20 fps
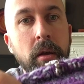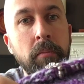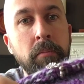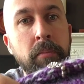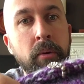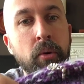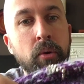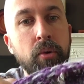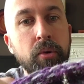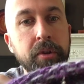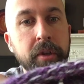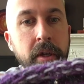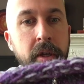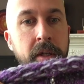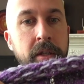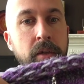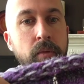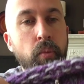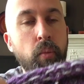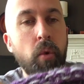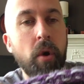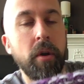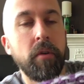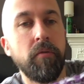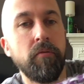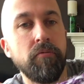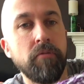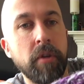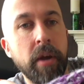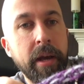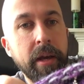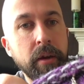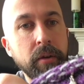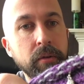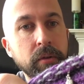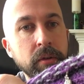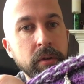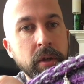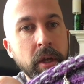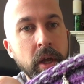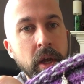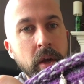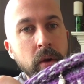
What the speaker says: border, and I did 1 round